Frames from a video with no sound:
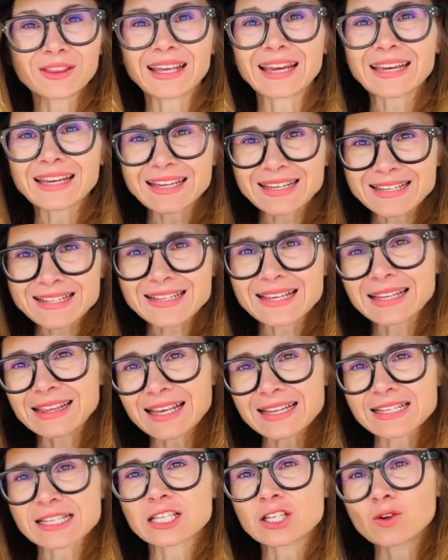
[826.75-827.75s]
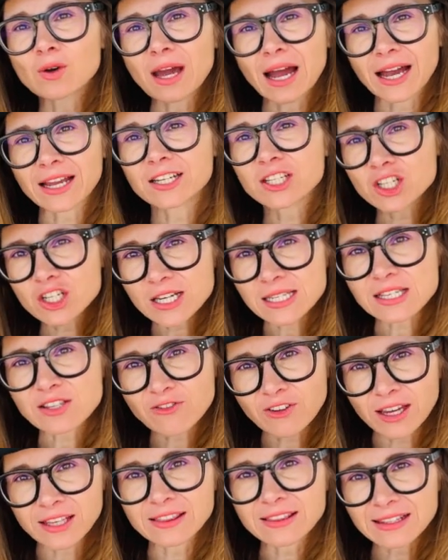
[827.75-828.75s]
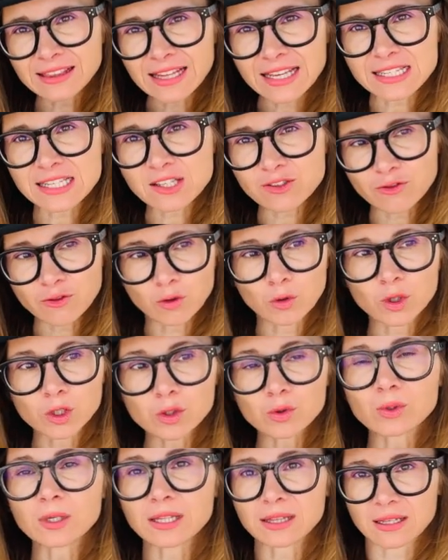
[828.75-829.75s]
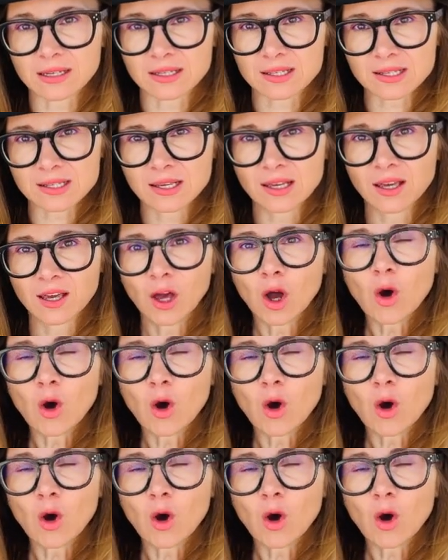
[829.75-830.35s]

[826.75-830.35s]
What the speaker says: There is a lesson. You got to just find the lesson for you in this.